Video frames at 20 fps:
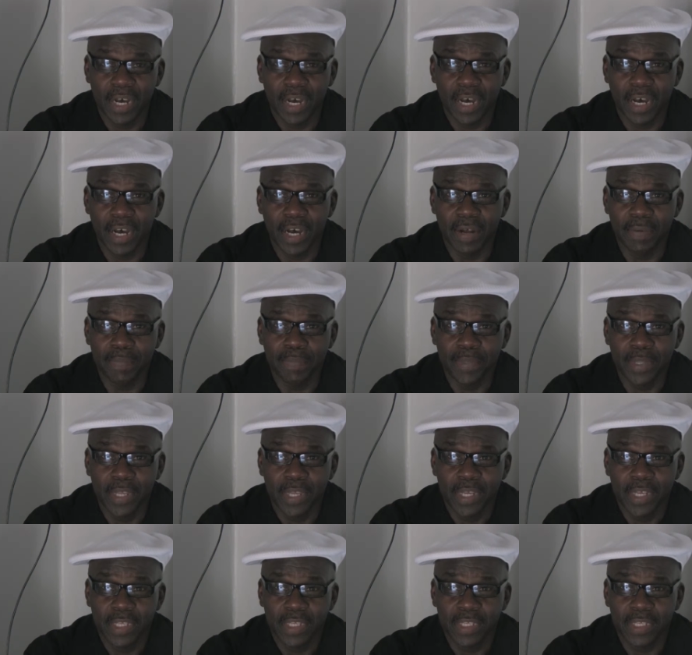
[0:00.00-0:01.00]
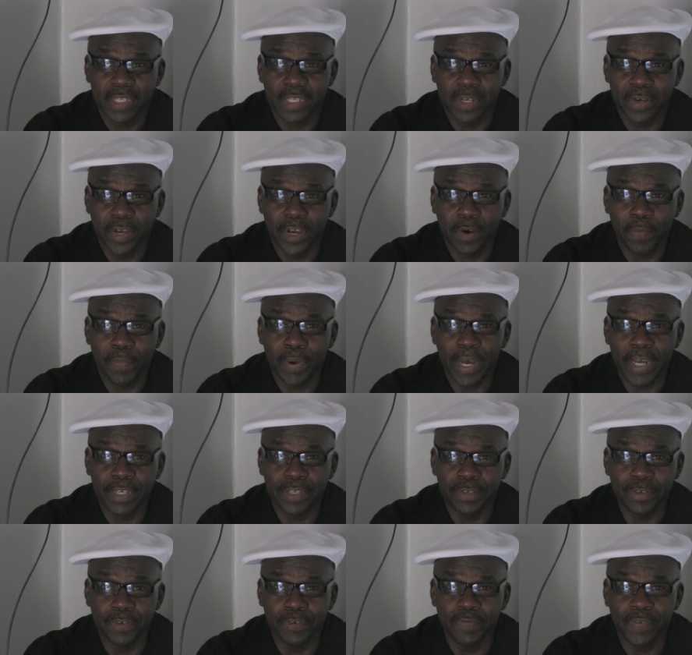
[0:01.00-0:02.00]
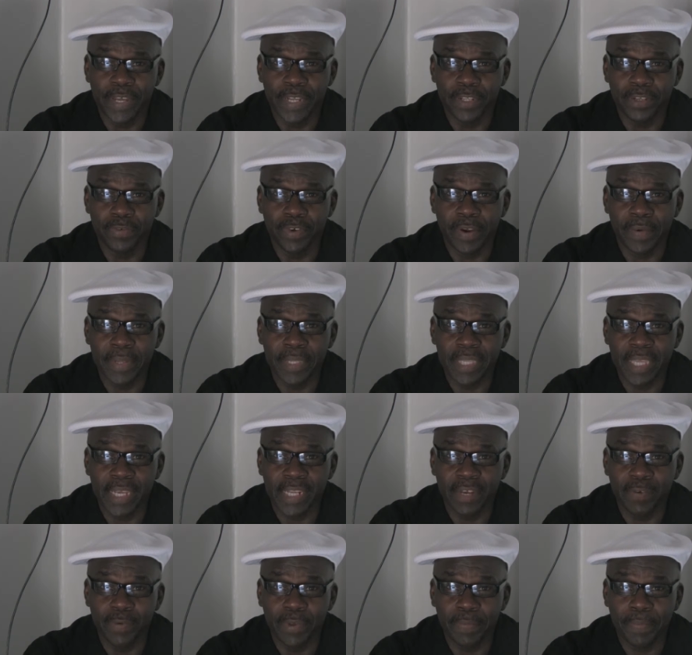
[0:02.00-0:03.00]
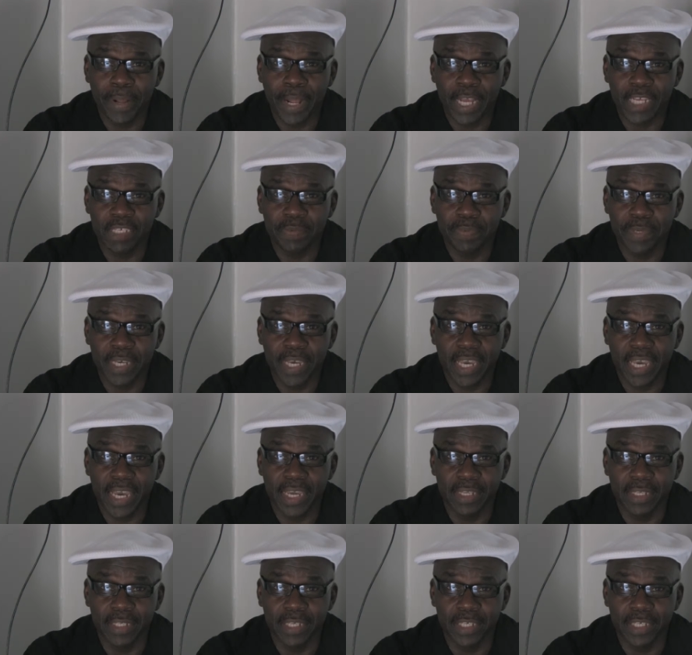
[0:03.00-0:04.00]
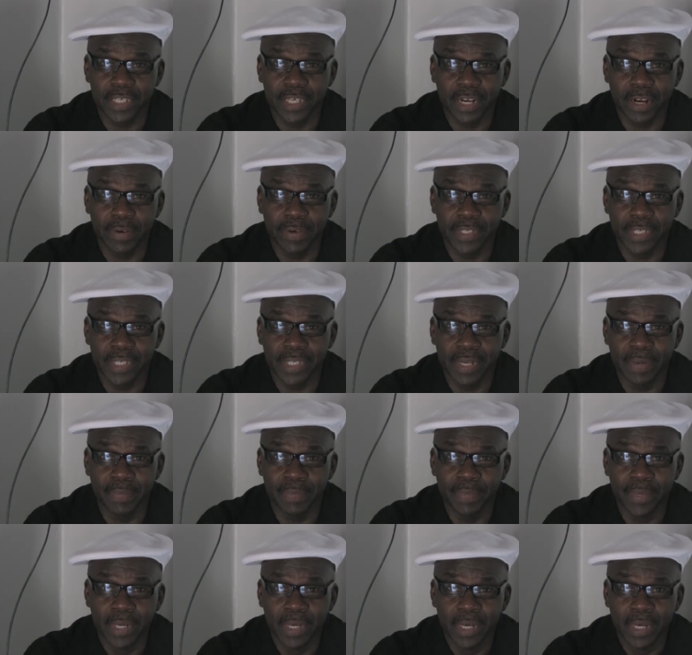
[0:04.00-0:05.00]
to help our youth and do everything that we possibly can to discourage them